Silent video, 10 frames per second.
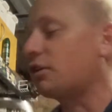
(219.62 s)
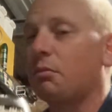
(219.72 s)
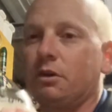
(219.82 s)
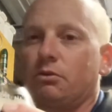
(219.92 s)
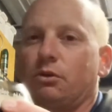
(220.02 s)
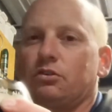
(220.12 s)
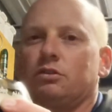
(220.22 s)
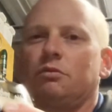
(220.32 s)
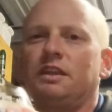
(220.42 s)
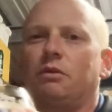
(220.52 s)
coming
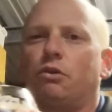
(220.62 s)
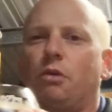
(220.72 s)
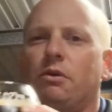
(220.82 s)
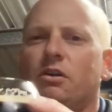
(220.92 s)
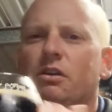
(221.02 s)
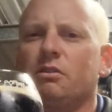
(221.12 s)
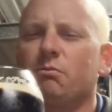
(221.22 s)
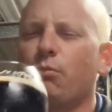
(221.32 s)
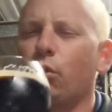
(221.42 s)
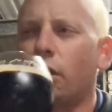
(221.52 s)
across with the aroma
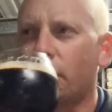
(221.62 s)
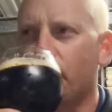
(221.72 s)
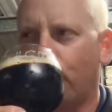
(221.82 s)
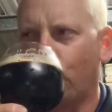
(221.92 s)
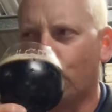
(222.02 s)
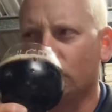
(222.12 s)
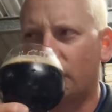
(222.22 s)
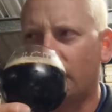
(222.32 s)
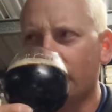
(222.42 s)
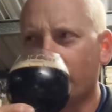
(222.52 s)
more like a porter.